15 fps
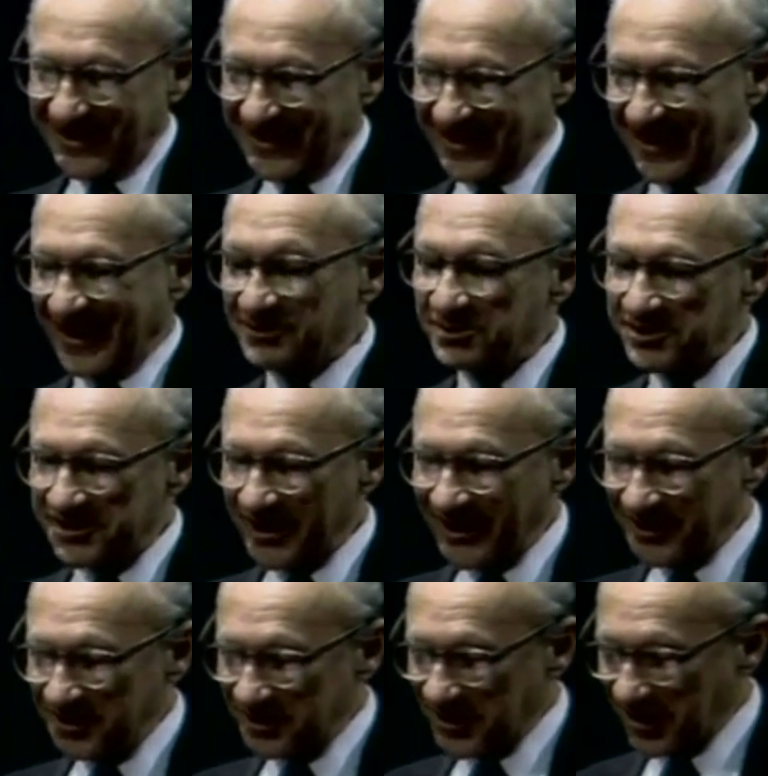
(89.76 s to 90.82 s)
I won't
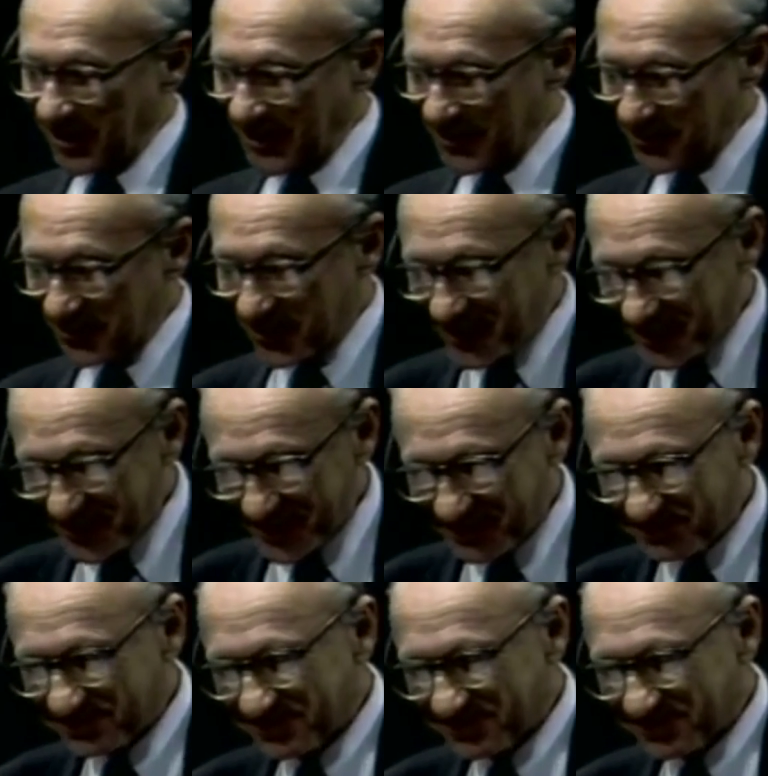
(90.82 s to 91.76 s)
tell you who the author is.